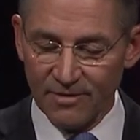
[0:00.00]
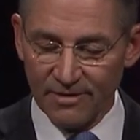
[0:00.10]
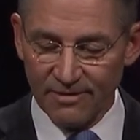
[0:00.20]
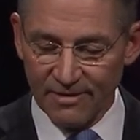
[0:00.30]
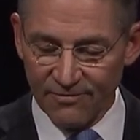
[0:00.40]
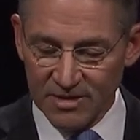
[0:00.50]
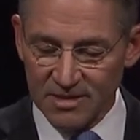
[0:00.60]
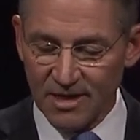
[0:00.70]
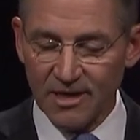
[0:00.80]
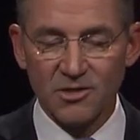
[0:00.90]

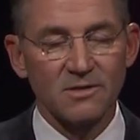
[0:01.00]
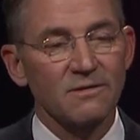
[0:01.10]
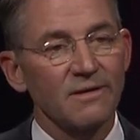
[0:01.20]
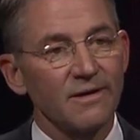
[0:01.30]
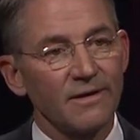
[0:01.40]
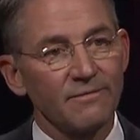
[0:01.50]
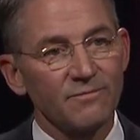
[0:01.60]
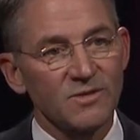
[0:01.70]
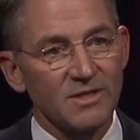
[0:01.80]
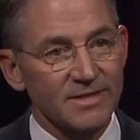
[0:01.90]
investigation, uh,
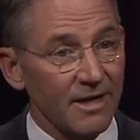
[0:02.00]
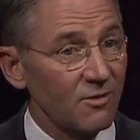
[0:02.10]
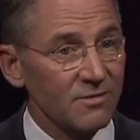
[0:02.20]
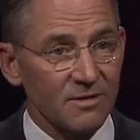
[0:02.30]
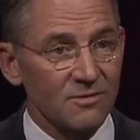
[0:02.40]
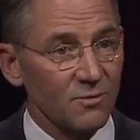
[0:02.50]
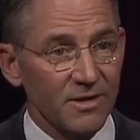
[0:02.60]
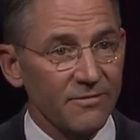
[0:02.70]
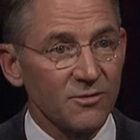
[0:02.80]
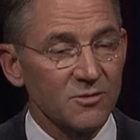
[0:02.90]
sit down, uh, do
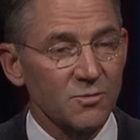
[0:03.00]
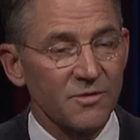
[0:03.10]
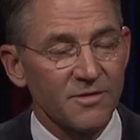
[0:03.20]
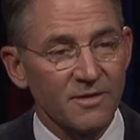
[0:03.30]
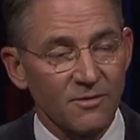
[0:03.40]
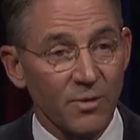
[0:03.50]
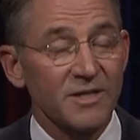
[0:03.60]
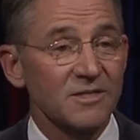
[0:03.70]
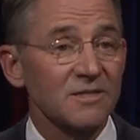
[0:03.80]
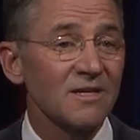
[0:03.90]
interviews with the, the
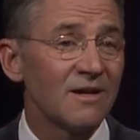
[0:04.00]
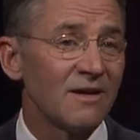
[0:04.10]
witnesses